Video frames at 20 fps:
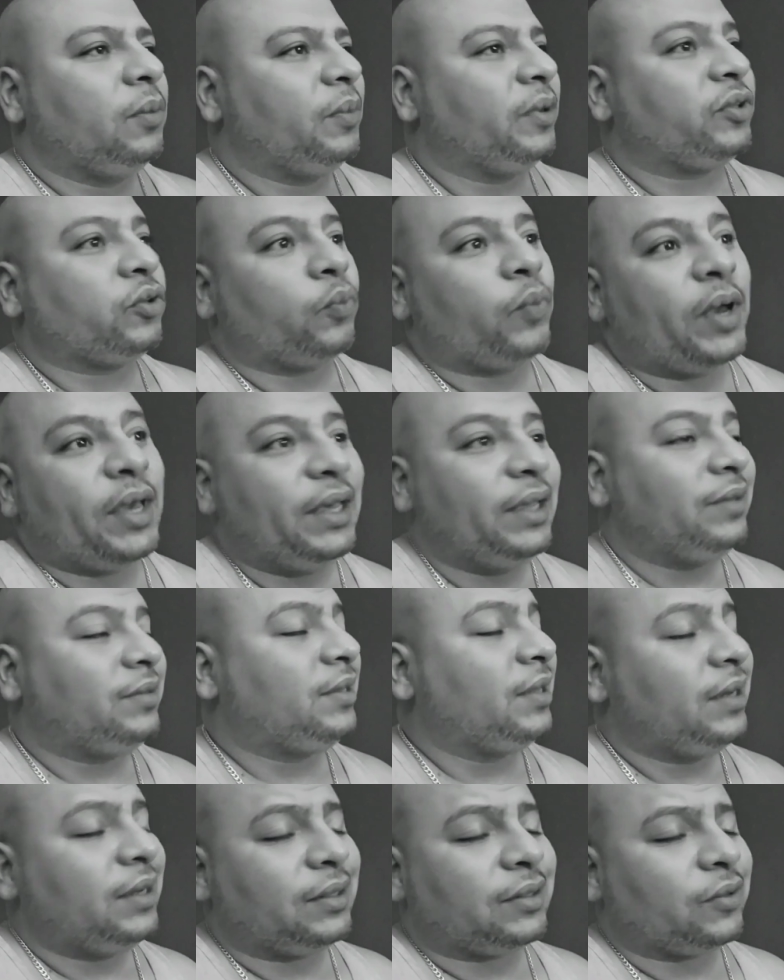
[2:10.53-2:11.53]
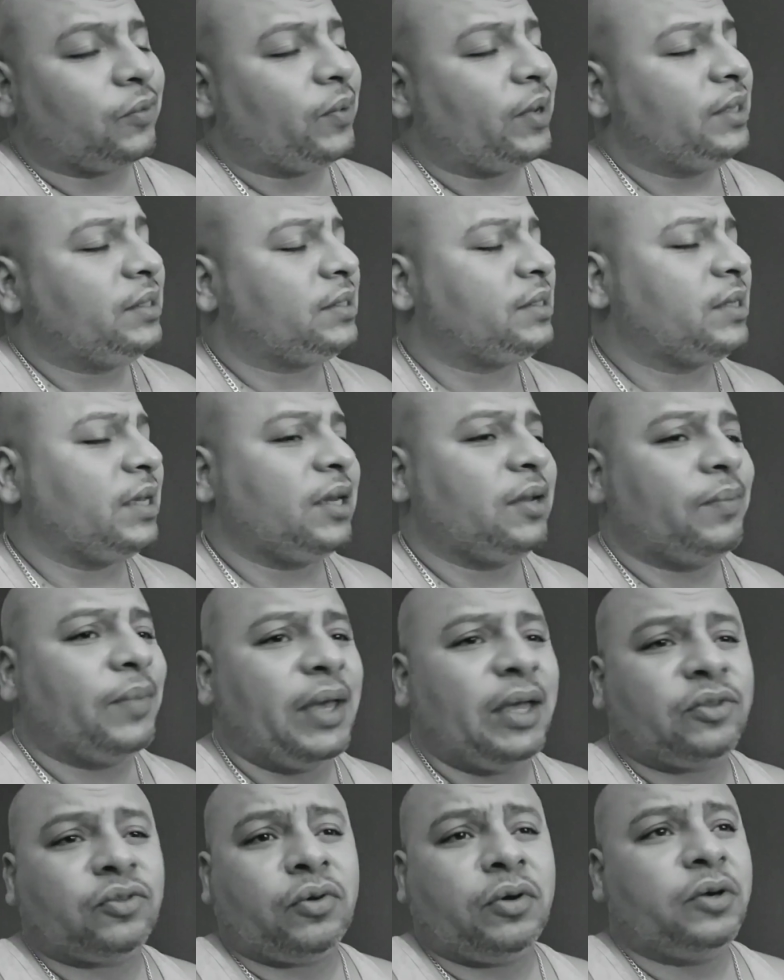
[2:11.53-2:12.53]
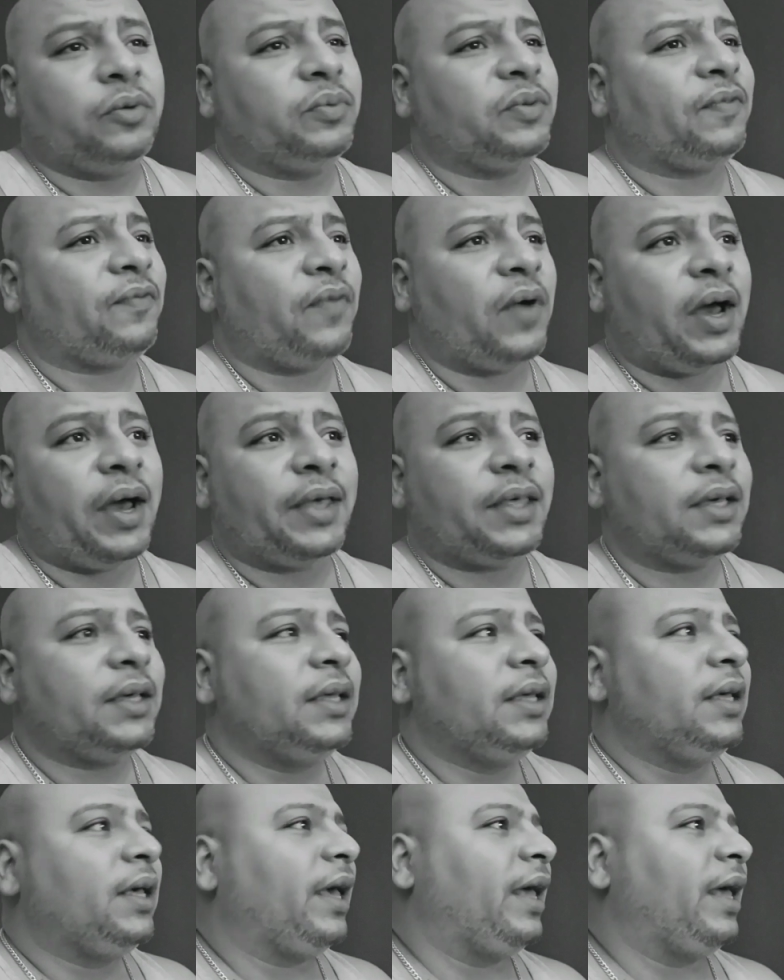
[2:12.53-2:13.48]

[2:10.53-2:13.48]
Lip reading: But the way he did it, the way he said it, man, I thought it was fire.